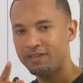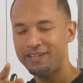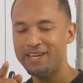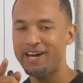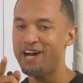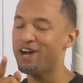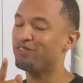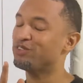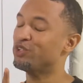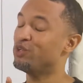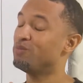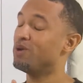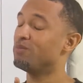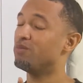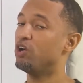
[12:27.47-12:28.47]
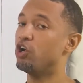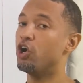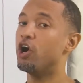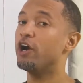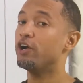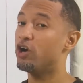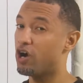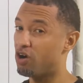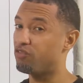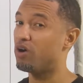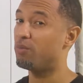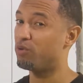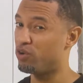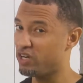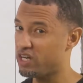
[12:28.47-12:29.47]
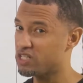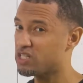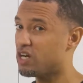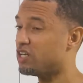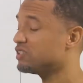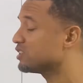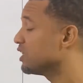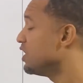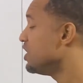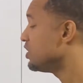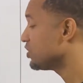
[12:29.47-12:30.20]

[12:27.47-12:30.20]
you have to remember your order of operations,